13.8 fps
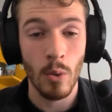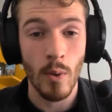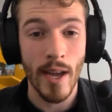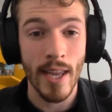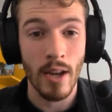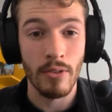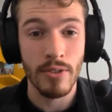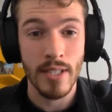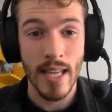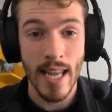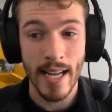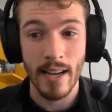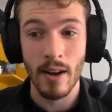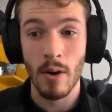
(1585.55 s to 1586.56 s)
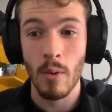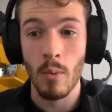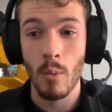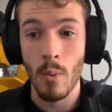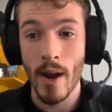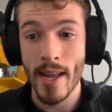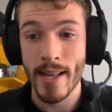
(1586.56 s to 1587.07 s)
way of saying
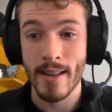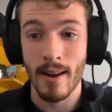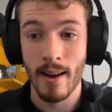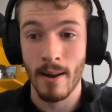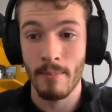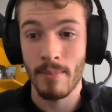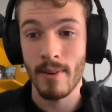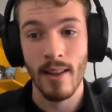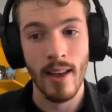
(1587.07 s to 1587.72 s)
wake up,